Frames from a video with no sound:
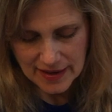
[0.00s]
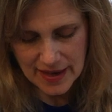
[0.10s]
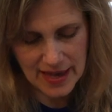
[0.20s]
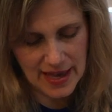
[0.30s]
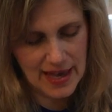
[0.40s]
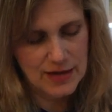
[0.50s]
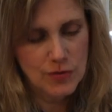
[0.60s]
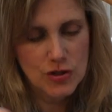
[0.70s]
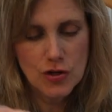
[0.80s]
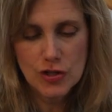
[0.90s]
and what
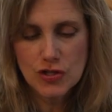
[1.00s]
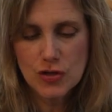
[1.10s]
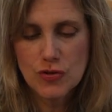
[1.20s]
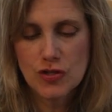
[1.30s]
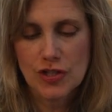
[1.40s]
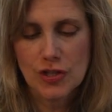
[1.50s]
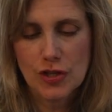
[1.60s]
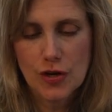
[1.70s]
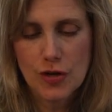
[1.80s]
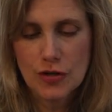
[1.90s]
you're going to do is you're going
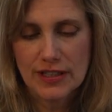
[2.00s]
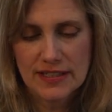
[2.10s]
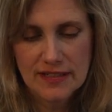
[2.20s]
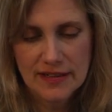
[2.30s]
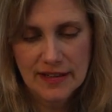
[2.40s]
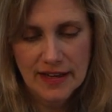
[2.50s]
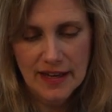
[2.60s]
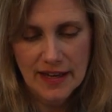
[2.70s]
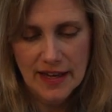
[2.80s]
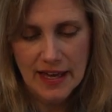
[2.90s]
to curl it
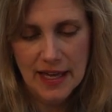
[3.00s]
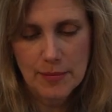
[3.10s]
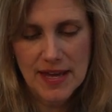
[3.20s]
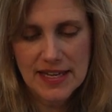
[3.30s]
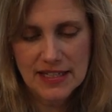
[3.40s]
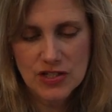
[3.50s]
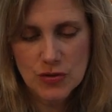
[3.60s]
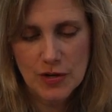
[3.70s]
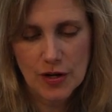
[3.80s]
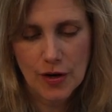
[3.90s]
and make it into
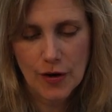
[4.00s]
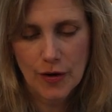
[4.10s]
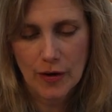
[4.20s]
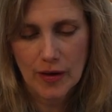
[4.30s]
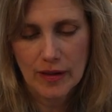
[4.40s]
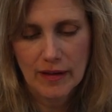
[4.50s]
a curl.